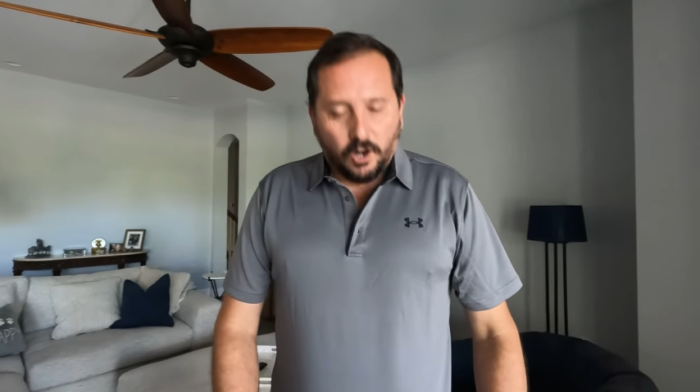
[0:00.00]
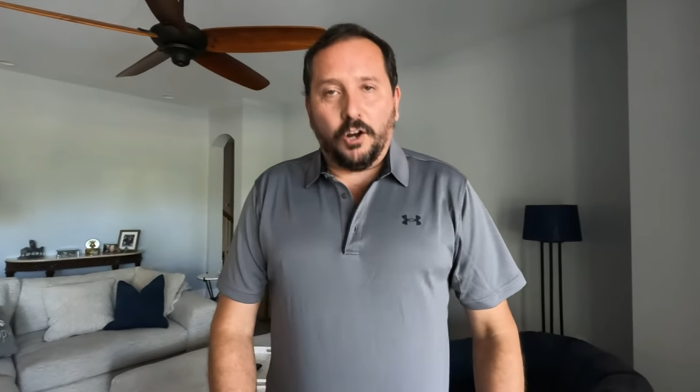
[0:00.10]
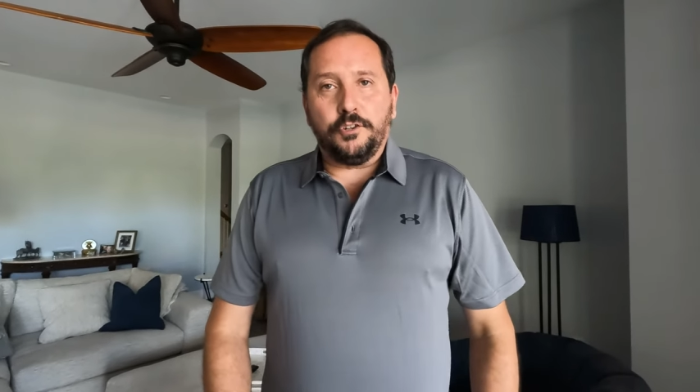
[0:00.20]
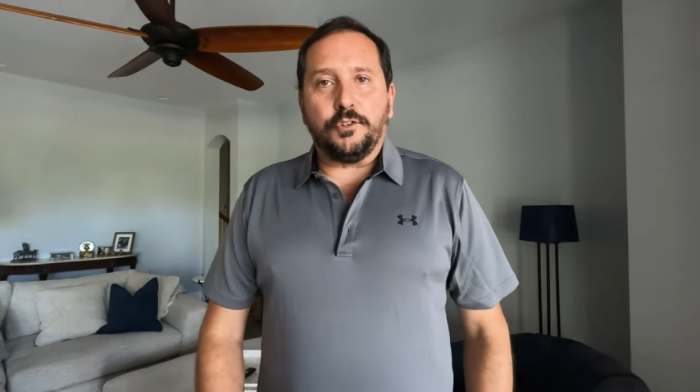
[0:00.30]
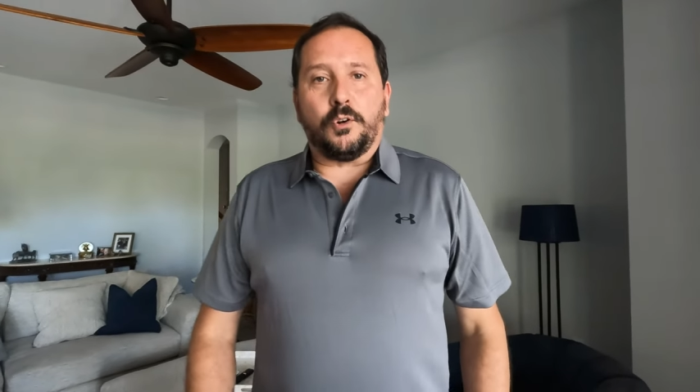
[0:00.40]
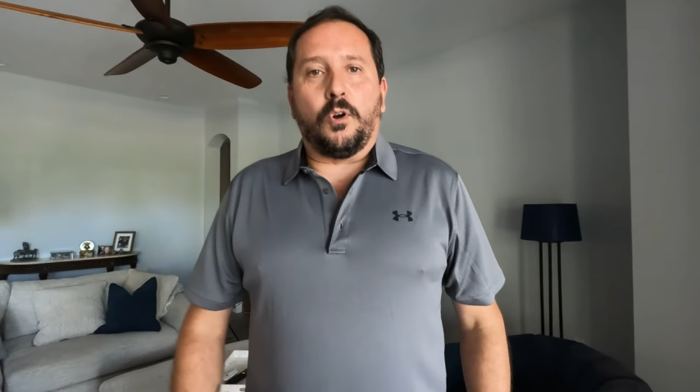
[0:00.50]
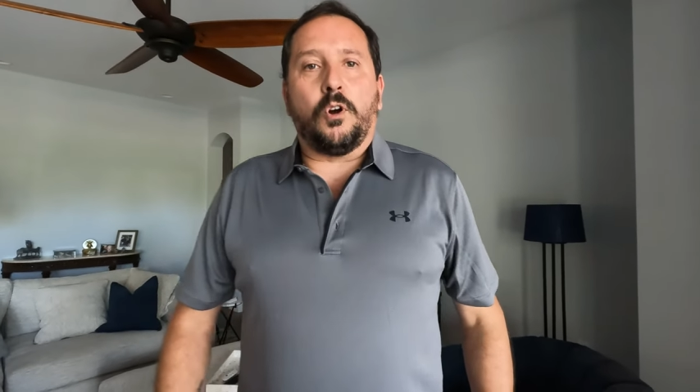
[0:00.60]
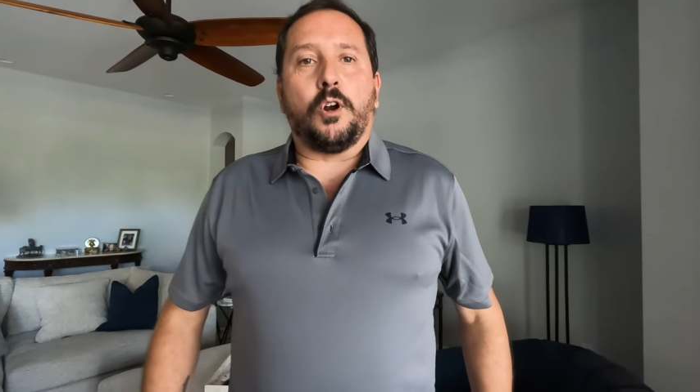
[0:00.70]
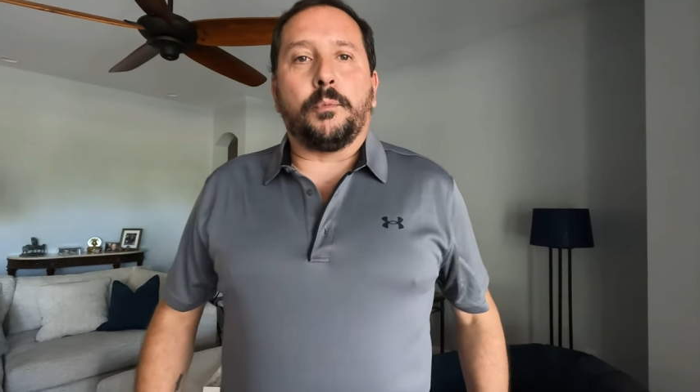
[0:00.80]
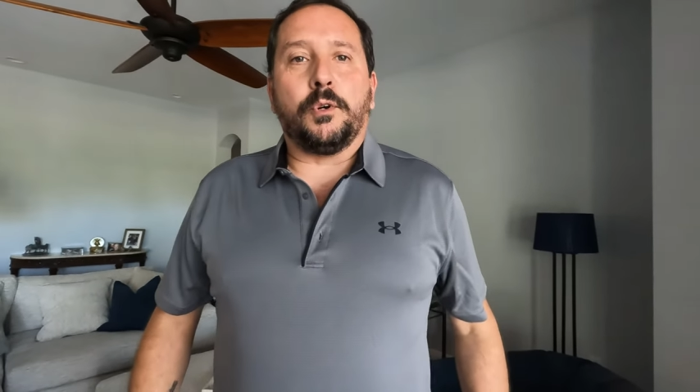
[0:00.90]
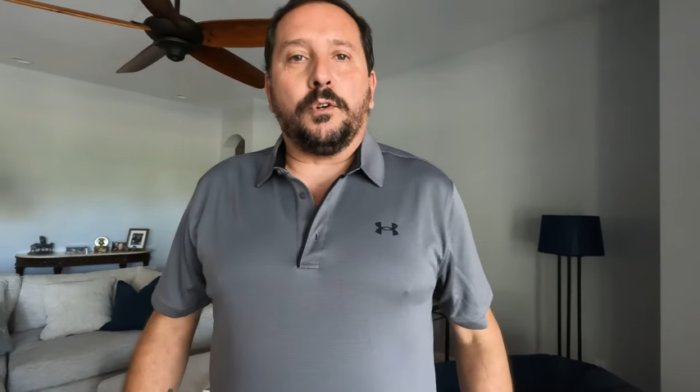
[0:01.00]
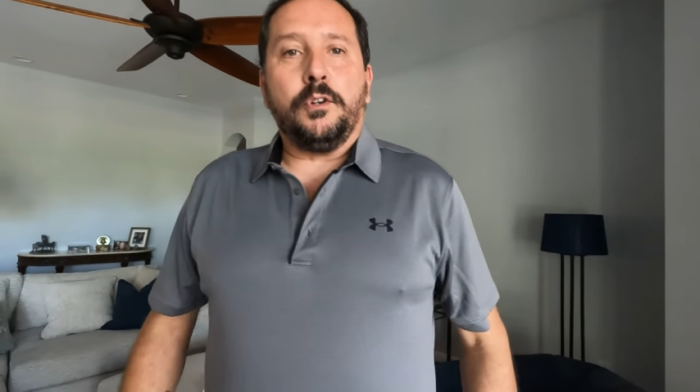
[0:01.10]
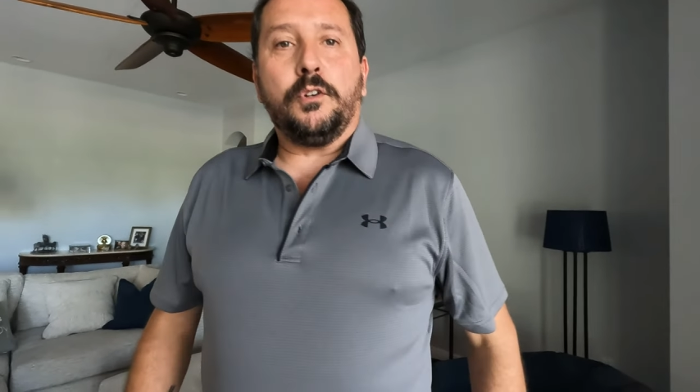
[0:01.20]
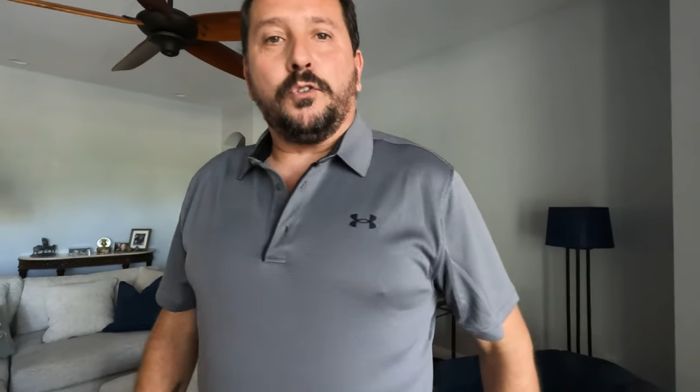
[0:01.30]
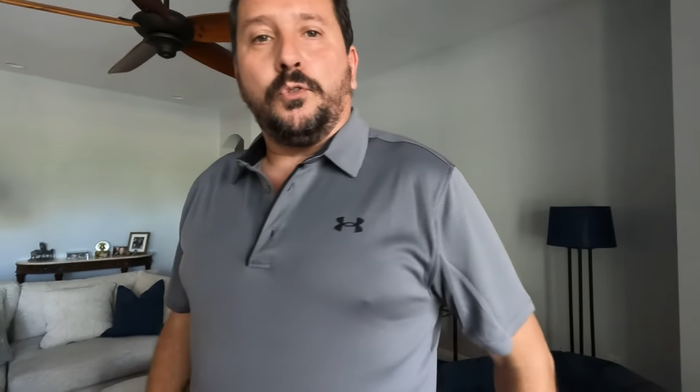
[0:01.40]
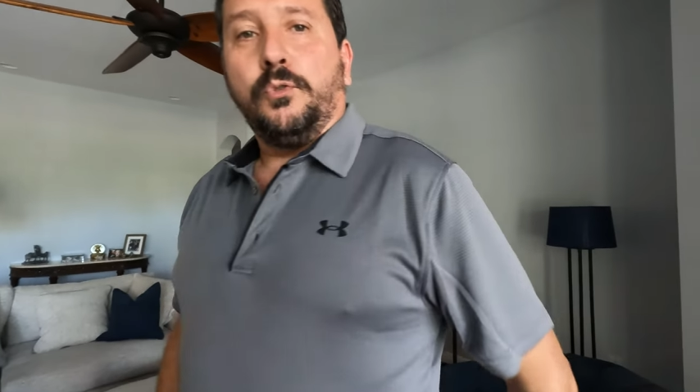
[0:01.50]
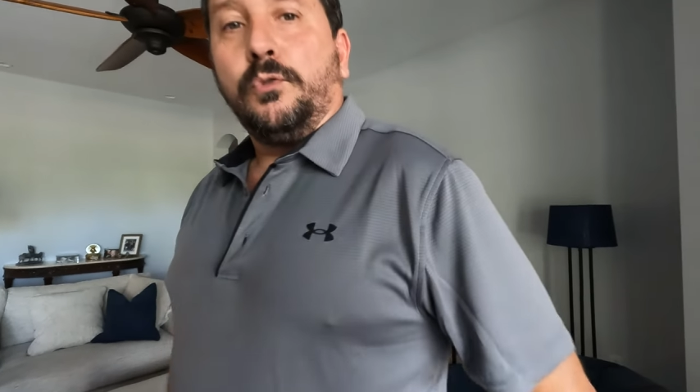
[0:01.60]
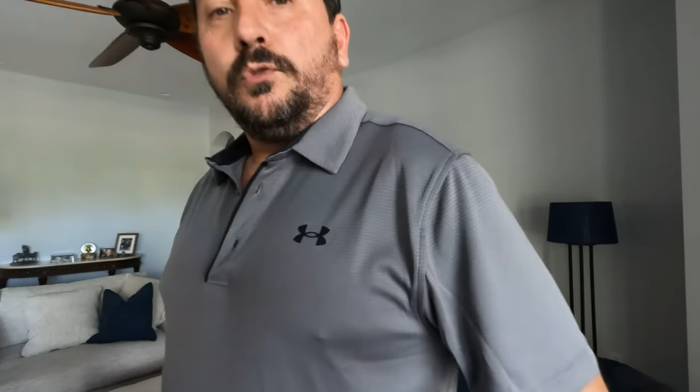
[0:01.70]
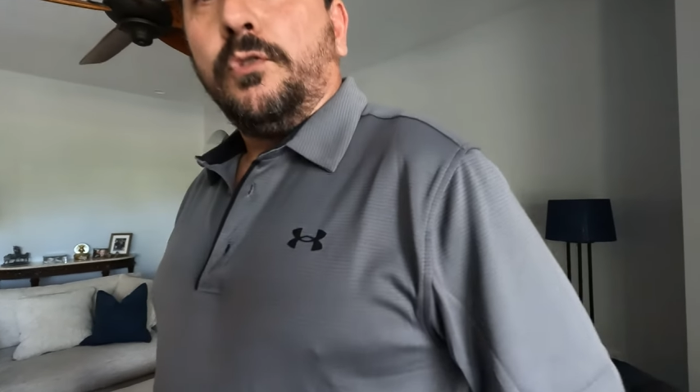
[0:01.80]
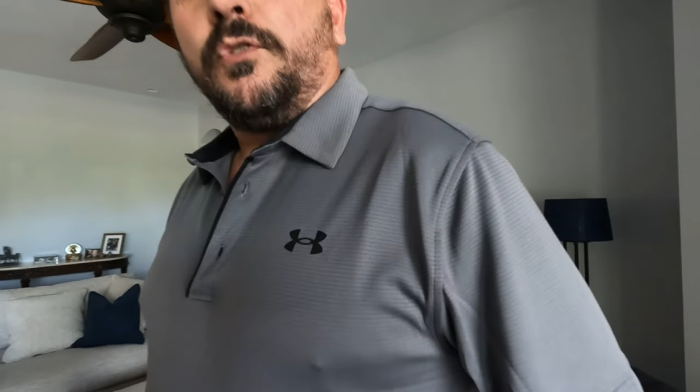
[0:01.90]
Under Armour
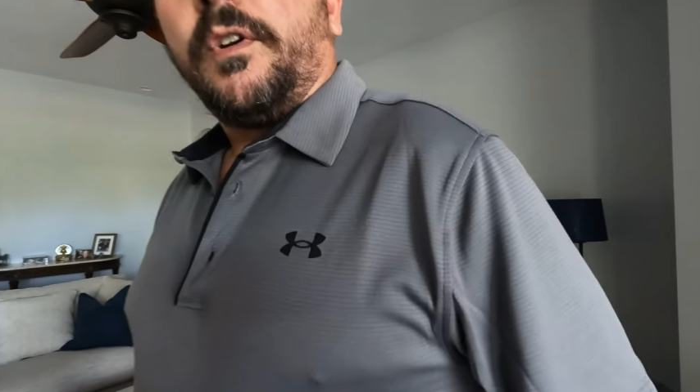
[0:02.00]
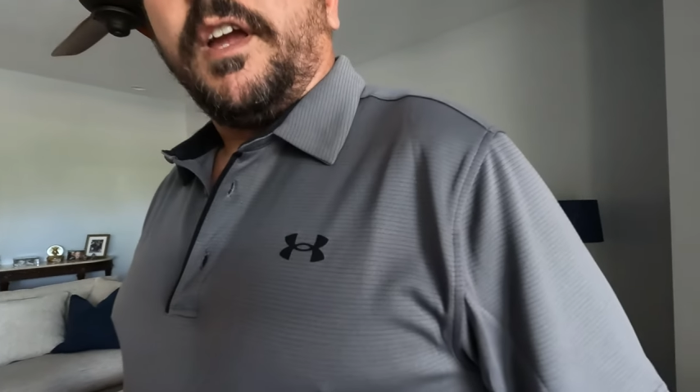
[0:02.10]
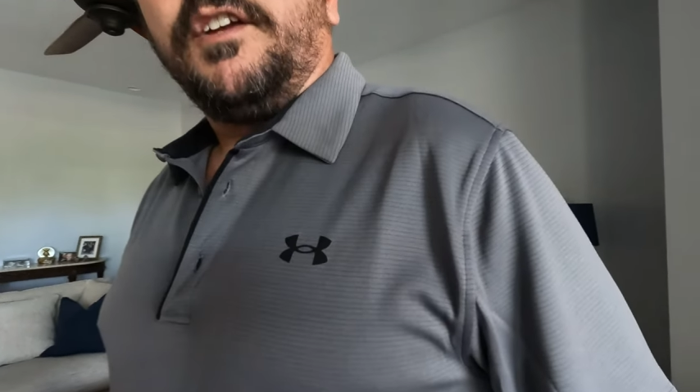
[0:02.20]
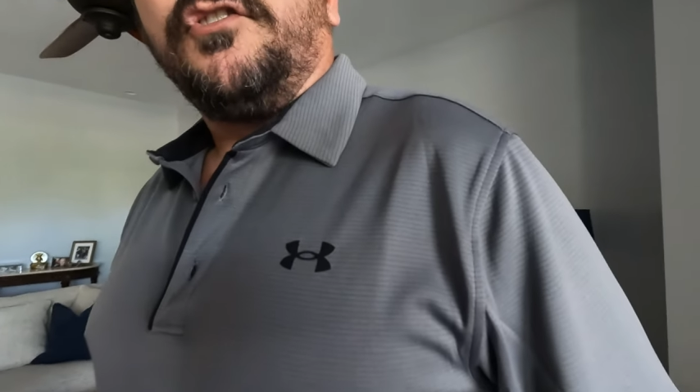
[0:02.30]
cool gray